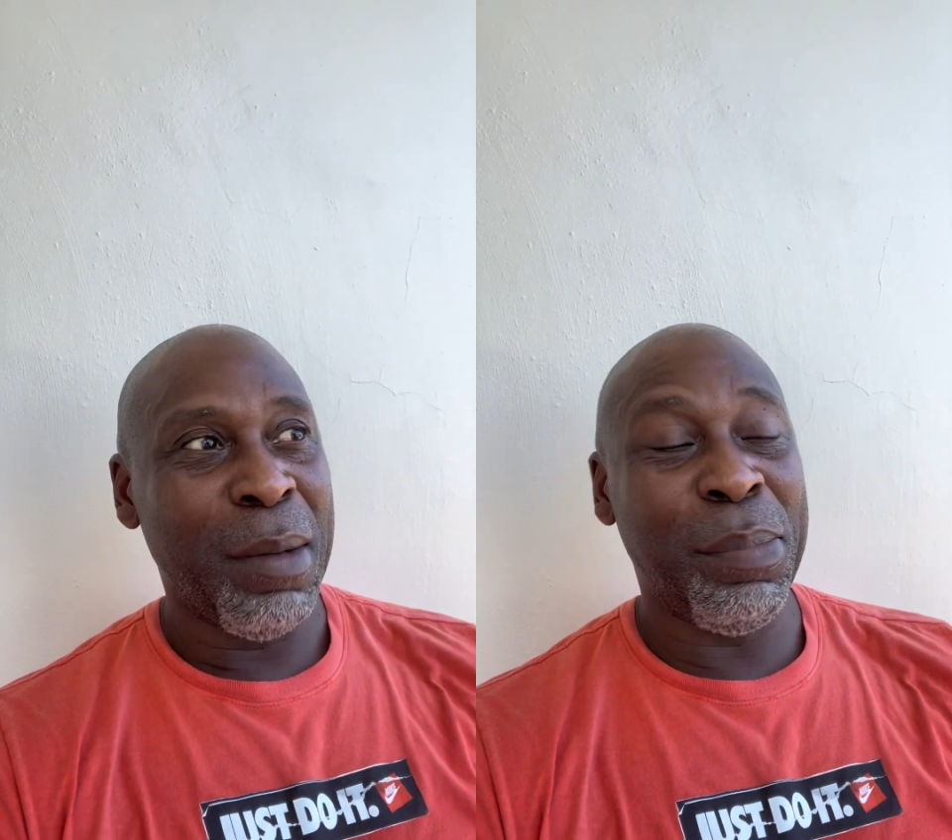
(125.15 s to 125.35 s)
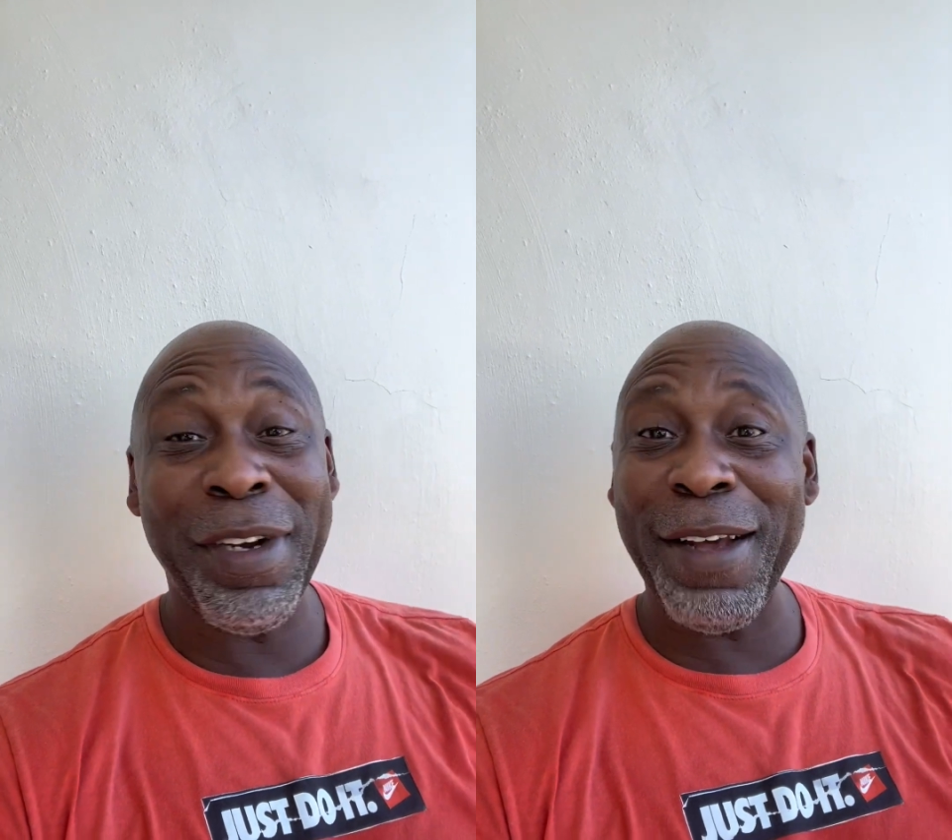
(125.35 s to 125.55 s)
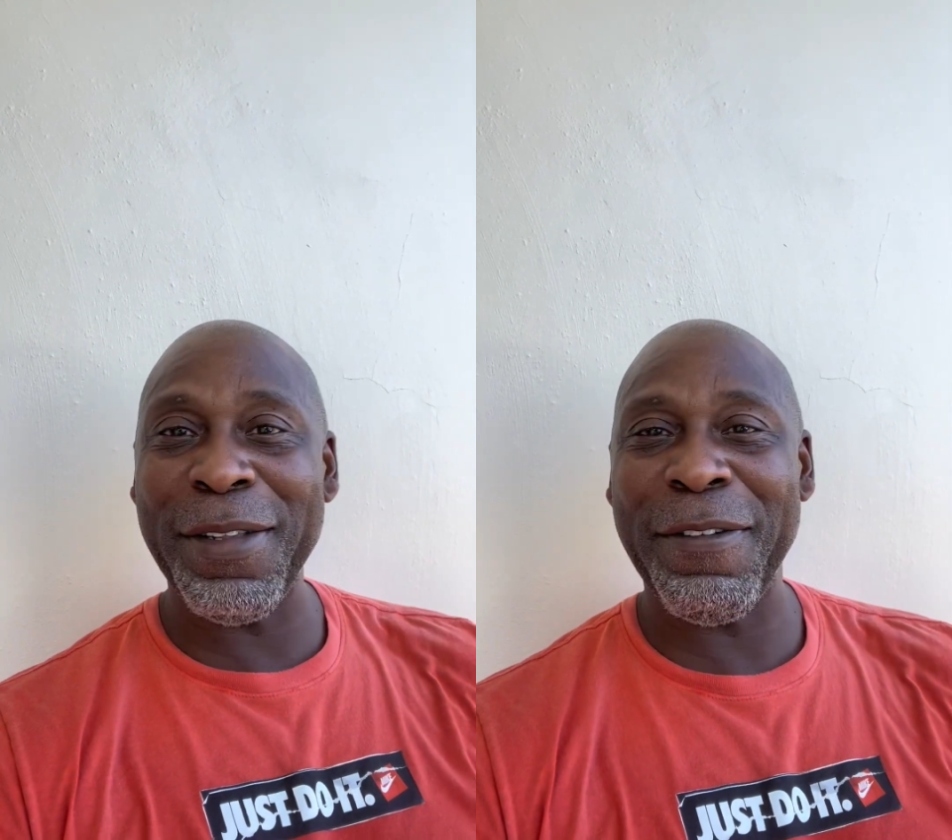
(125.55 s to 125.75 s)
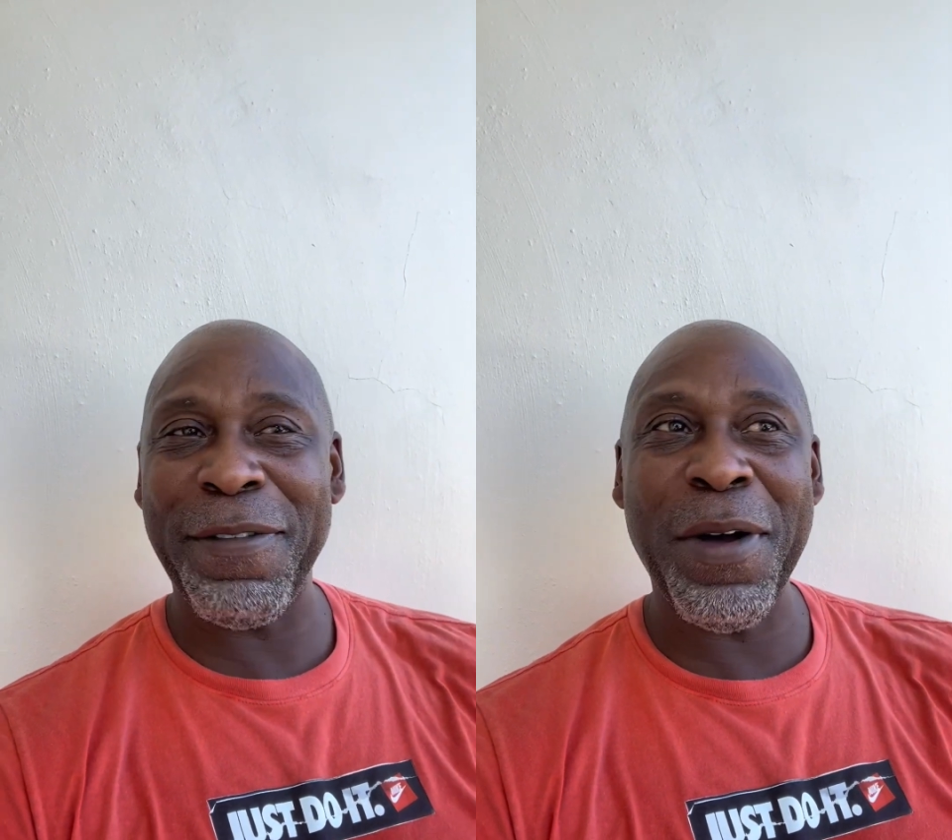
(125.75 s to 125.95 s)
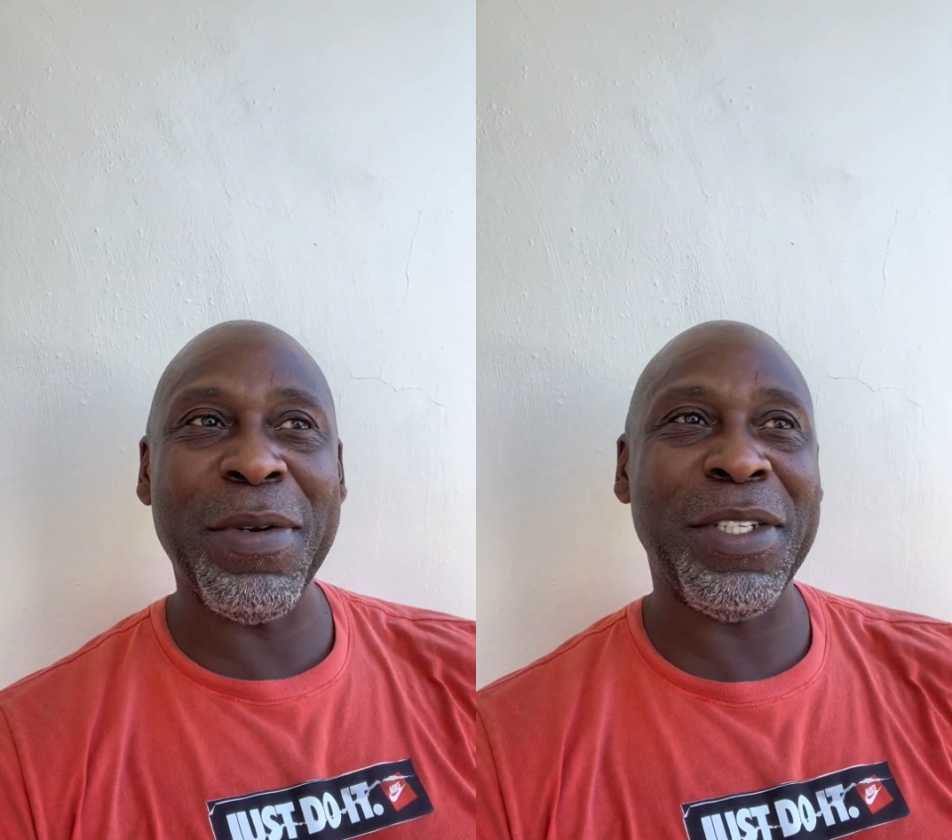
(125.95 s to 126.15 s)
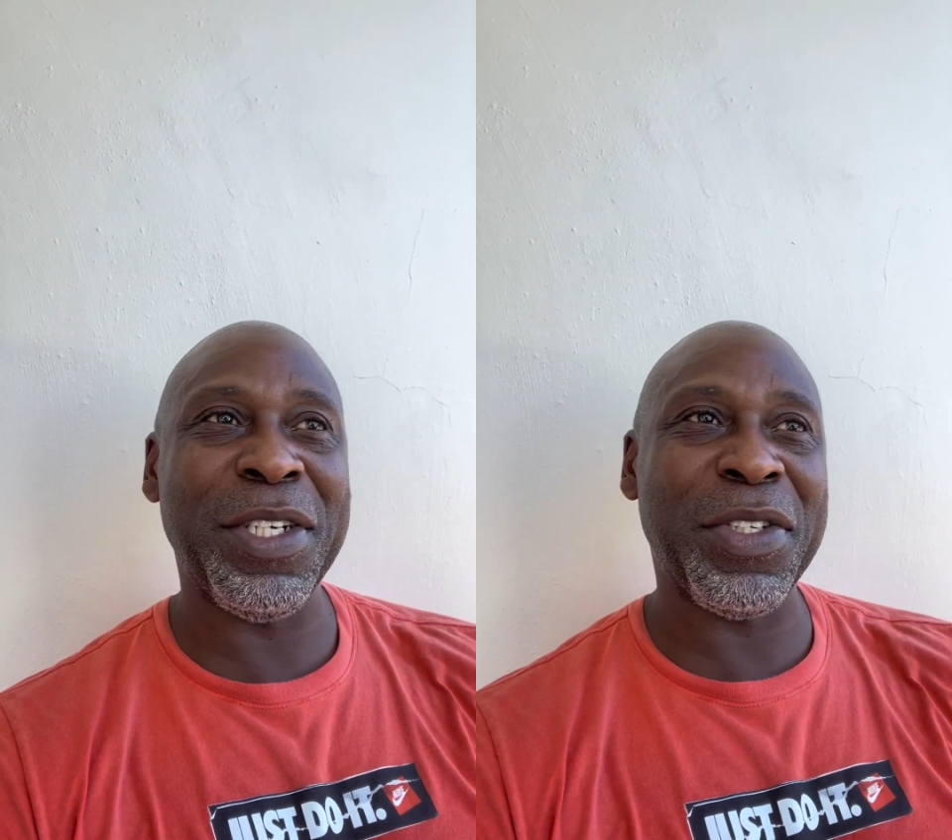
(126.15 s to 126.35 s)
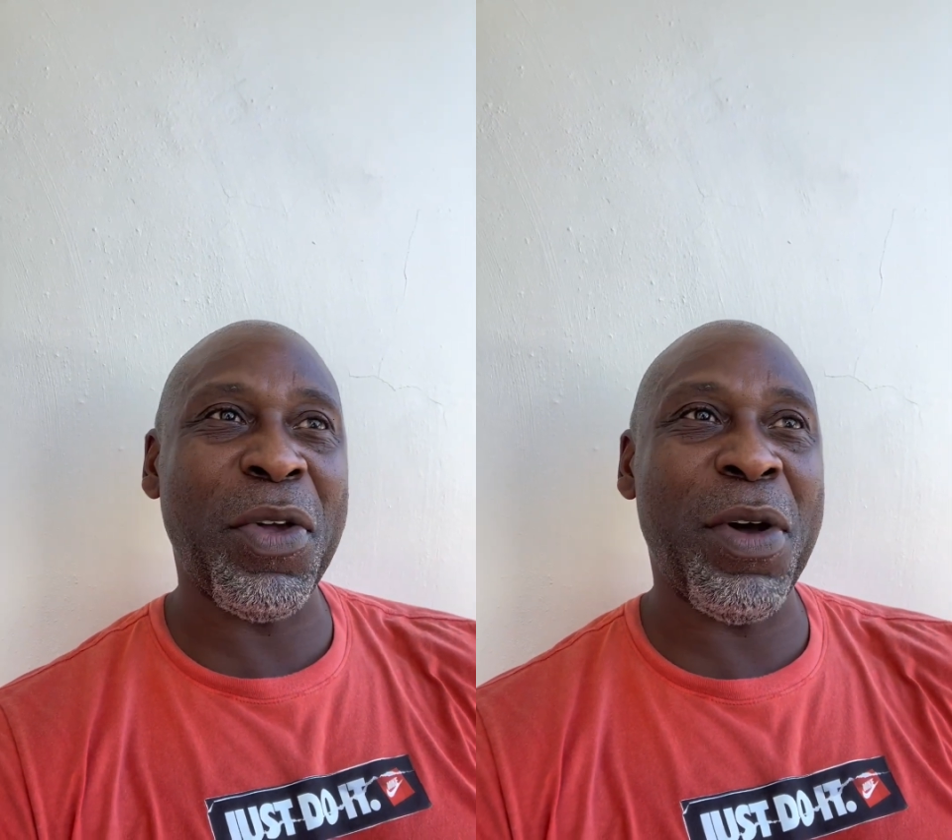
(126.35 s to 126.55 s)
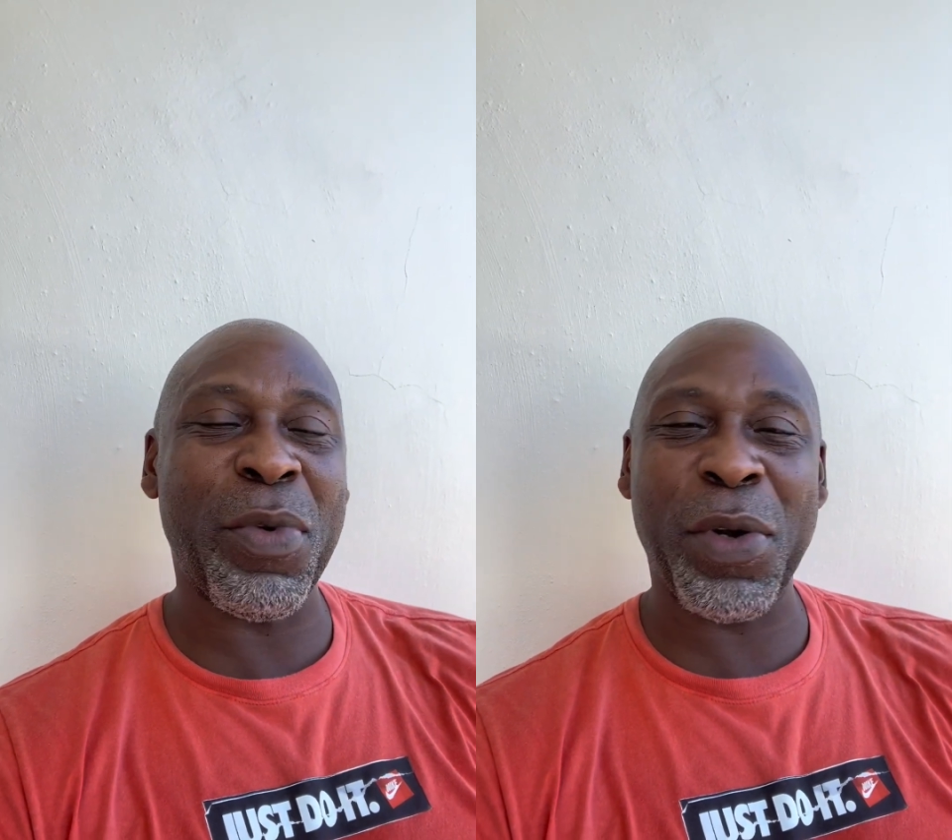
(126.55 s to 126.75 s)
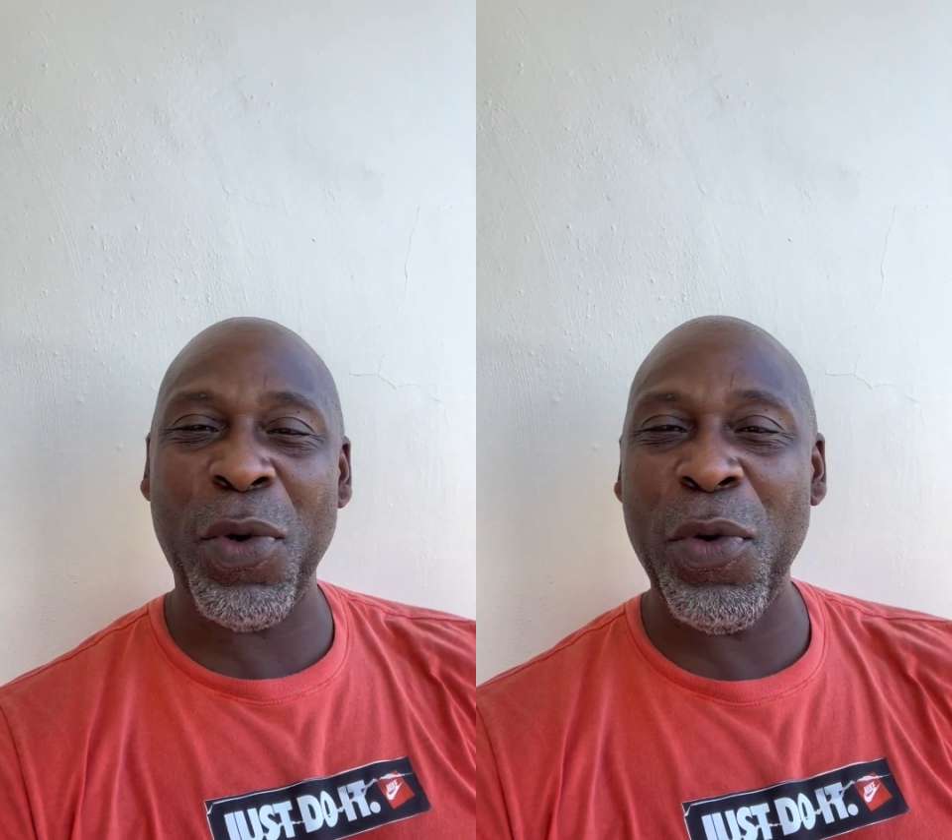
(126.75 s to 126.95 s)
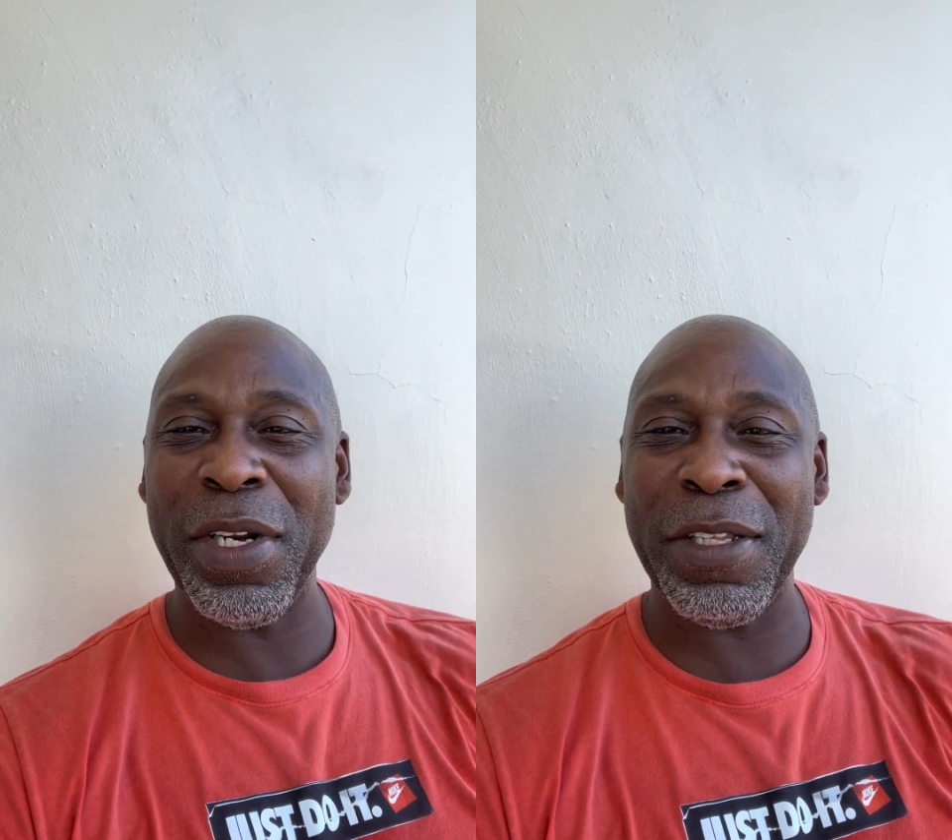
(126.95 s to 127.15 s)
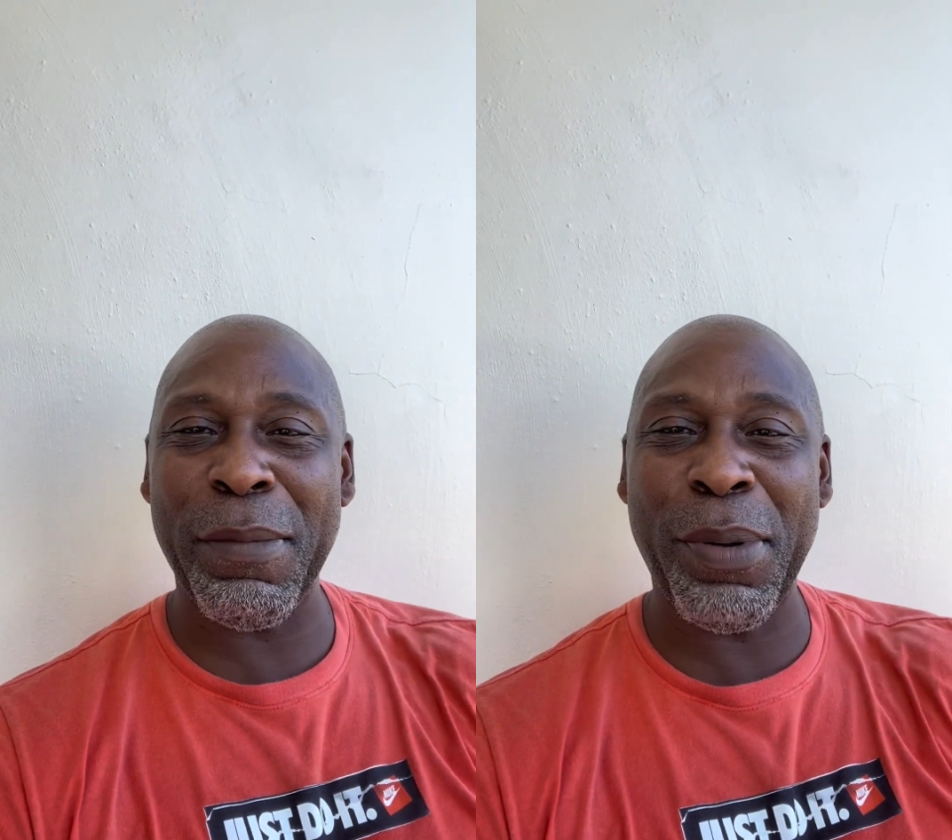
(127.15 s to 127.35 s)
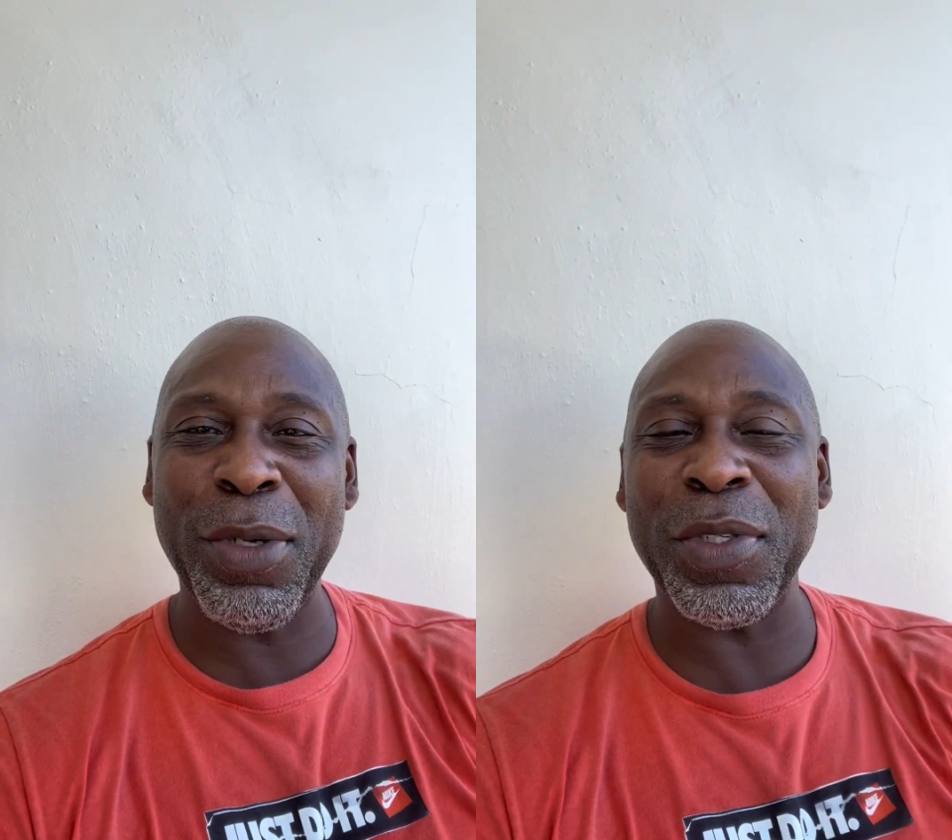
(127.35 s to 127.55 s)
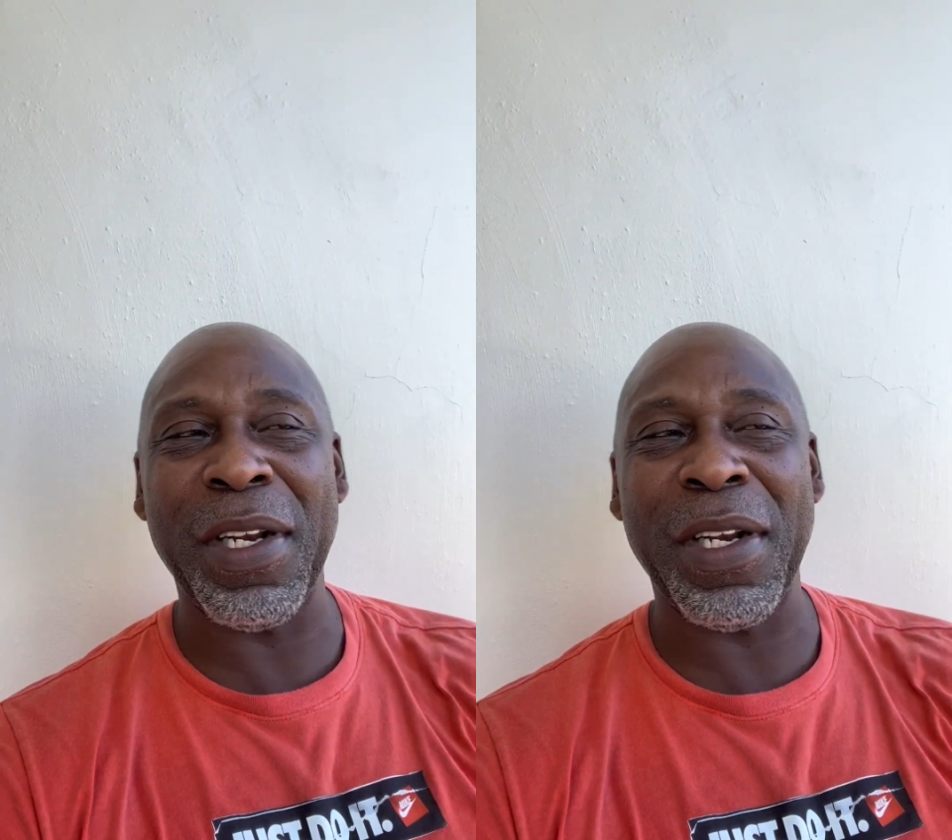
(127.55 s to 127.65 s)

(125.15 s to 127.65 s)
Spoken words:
pull out their phone and just start recording their personal